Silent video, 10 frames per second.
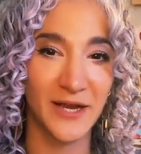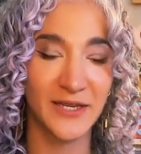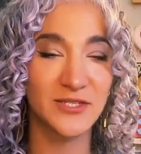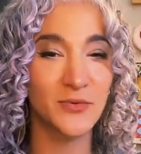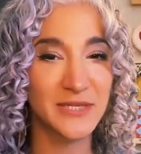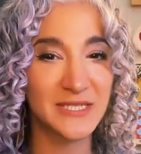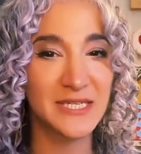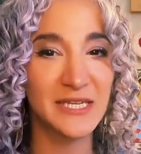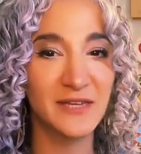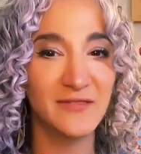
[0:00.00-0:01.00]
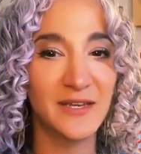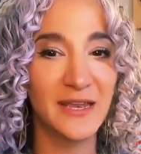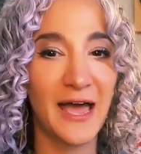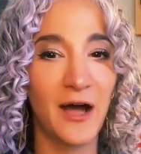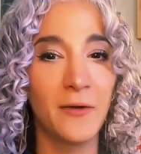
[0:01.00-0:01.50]
Right? So we see
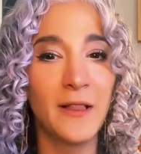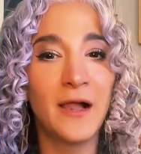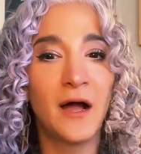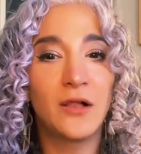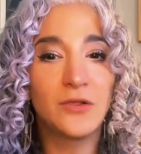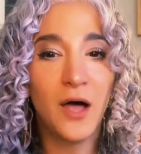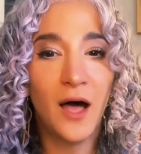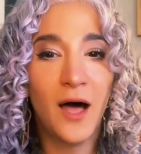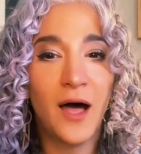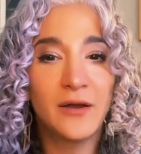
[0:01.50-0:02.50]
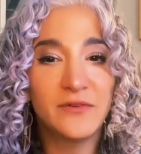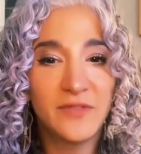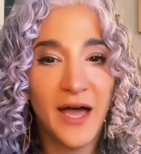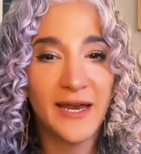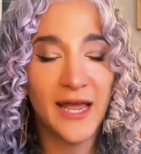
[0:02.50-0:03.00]
even now a lot
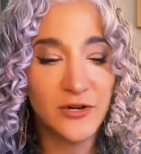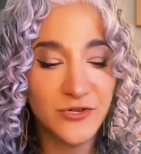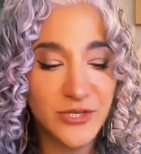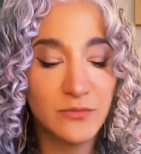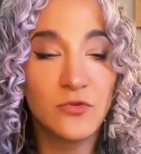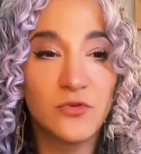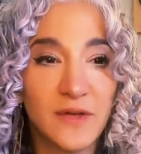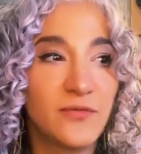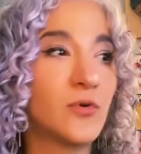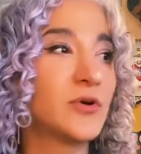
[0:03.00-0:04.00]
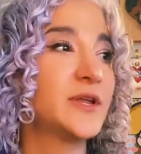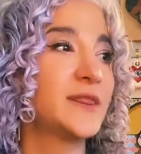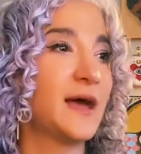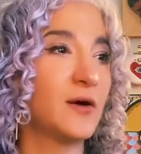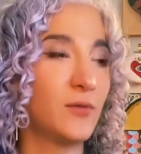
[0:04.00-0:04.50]
of that energy moving forward in